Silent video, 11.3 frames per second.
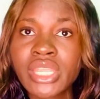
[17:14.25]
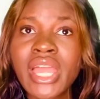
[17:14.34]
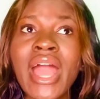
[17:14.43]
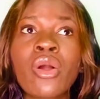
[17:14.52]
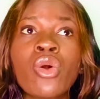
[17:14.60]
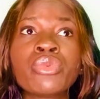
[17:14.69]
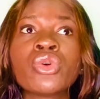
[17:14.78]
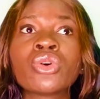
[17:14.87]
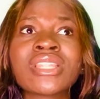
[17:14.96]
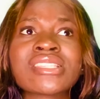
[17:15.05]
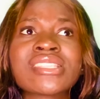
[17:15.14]
I hope you
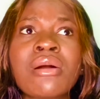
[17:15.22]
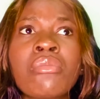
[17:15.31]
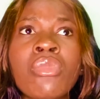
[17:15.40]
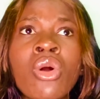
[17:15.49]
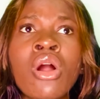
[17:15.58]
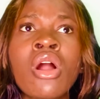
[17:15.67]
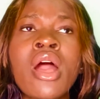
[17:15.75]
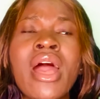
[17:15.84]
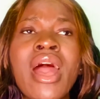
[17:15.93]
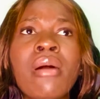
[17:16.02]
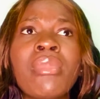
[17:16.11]
understand more
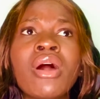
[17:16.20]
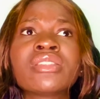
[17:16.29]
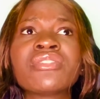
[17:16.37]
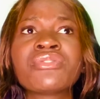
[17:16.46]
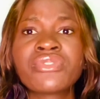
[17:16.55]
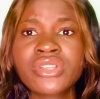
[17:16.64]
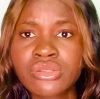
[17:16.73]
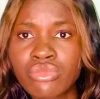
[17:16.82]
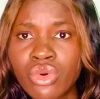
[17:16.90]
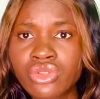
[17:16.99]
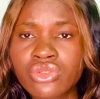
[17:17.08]
about the first months